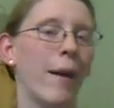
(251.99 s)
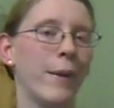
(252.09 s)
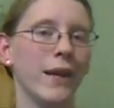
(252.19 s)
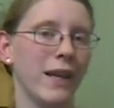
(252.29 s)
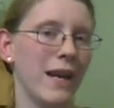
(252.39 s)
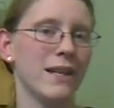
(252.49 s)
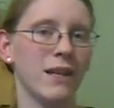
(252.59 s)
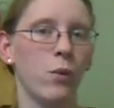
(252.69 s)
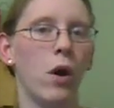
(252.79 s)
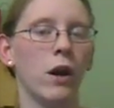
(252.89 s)
how many legs
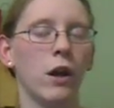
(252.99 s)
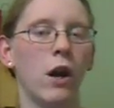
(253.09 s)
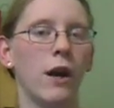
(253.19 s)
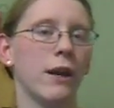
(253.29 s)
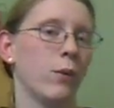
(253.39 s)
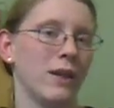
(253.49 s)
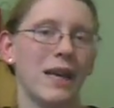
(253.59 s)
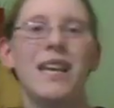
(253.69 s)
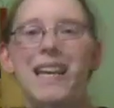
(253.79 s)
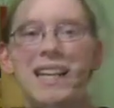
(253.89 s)
they walk on, and what
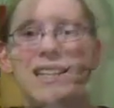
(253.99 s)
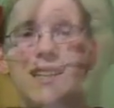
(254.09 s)
they eat.